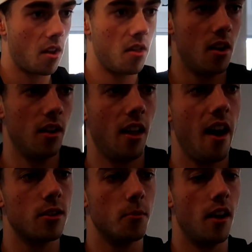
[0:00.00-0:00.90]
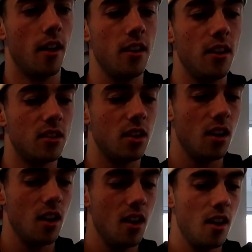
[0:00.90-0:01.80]
And then last but not least,
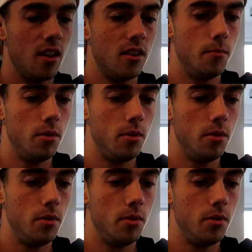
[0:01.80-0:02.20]
the